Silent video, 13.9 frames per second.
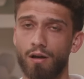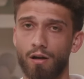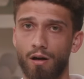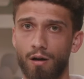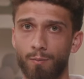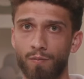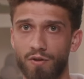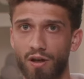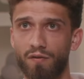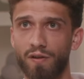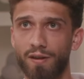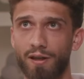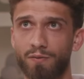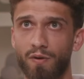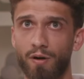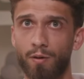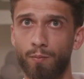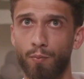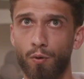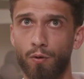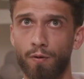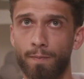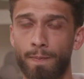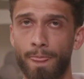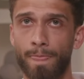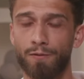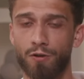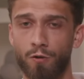So I think that's very important.
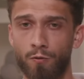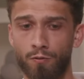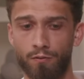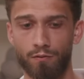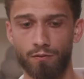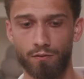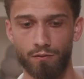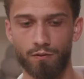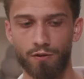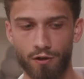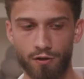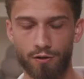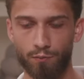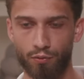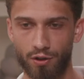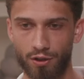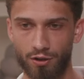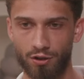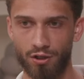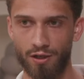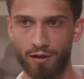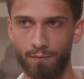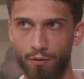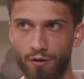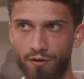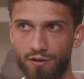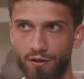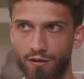So search impression share
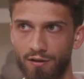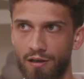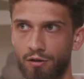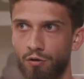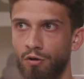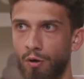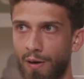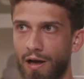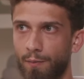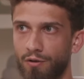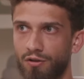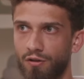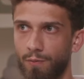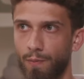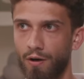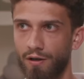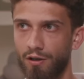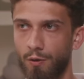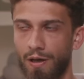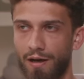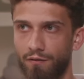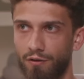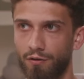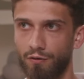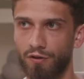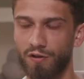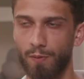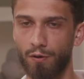monitors, and then you know how much of the market you have at your
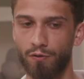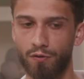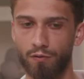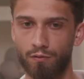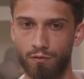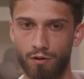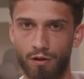disposal.